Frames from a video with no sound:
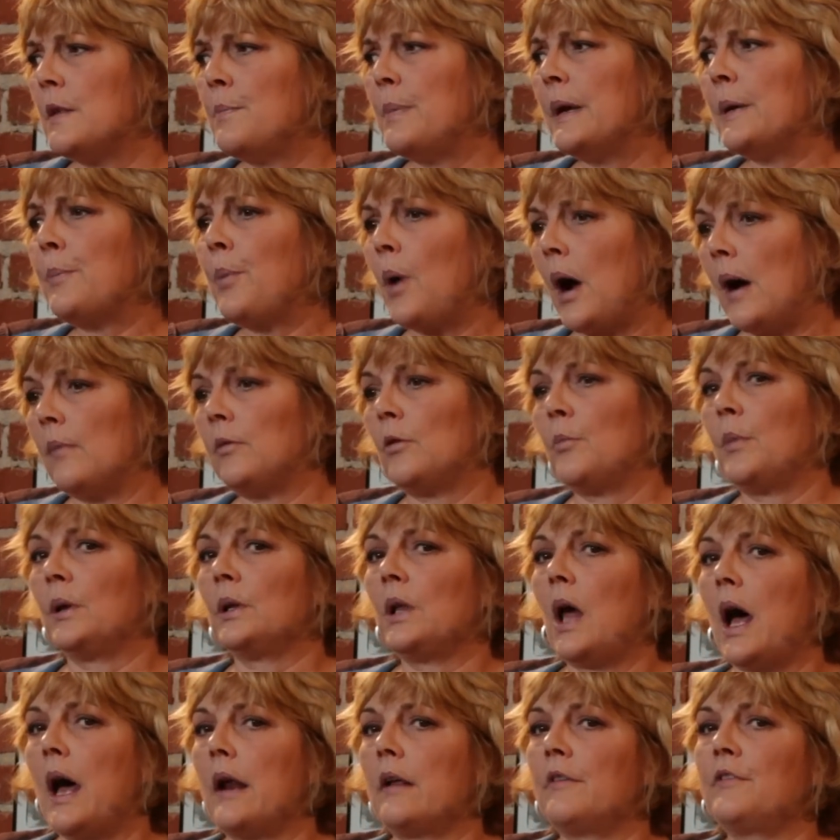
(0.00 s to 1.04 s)
big problem a
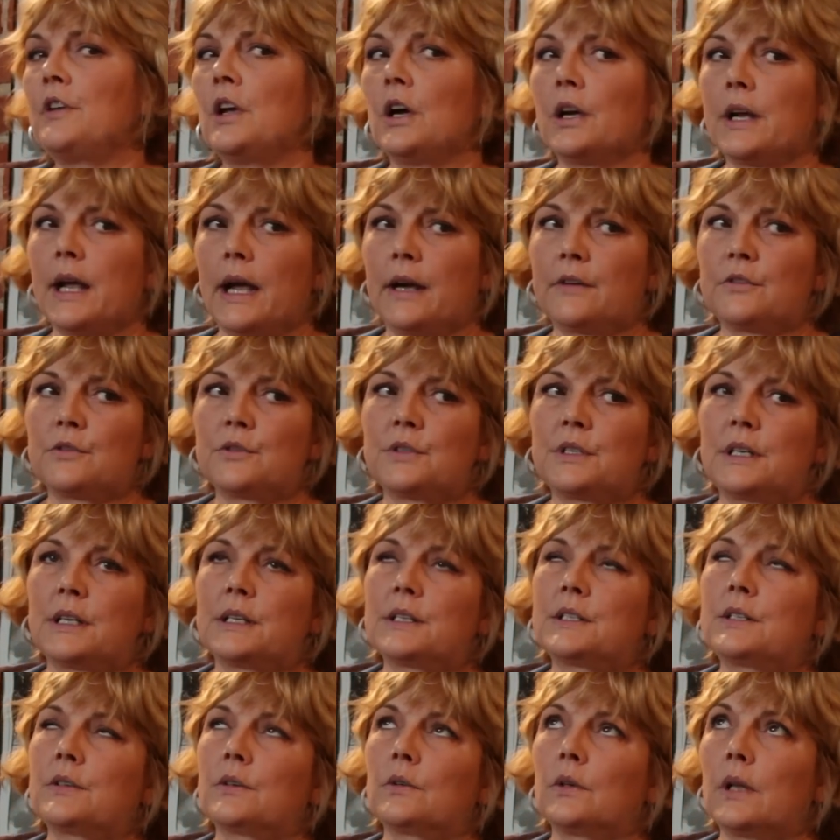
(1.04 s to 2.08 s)
lot of young actors get
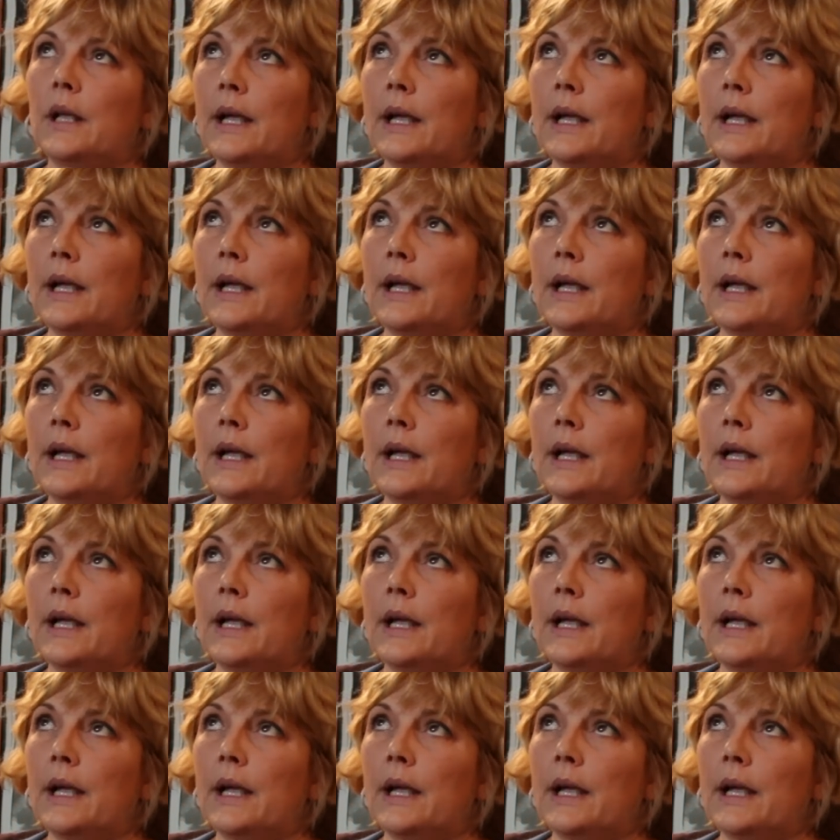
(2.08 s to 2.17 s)
is